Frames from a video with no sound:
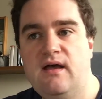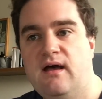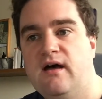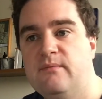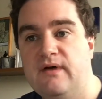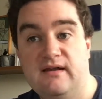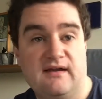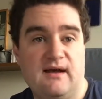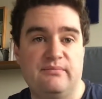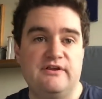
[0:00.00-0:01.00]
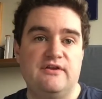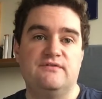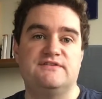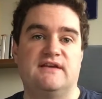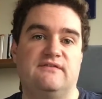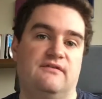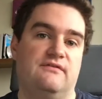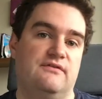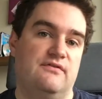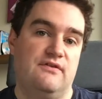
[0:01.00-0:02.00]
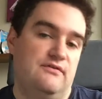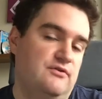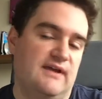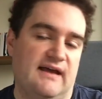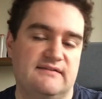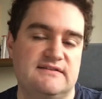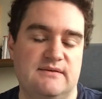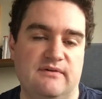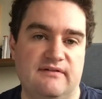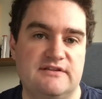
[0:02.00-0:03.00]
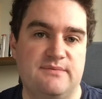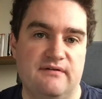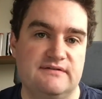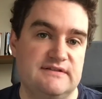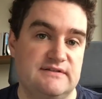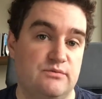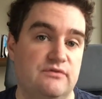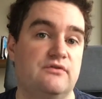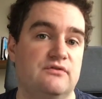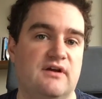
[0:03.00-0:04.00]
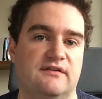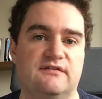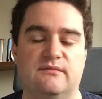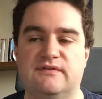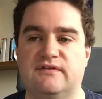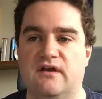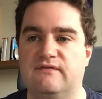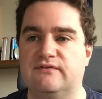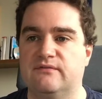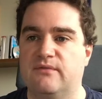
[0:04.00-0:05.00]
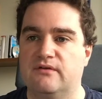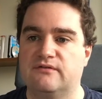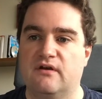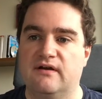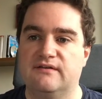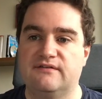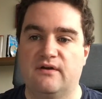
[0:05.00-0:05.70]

And a couple of you said that you'd had similar experiences with good customer service from those guys,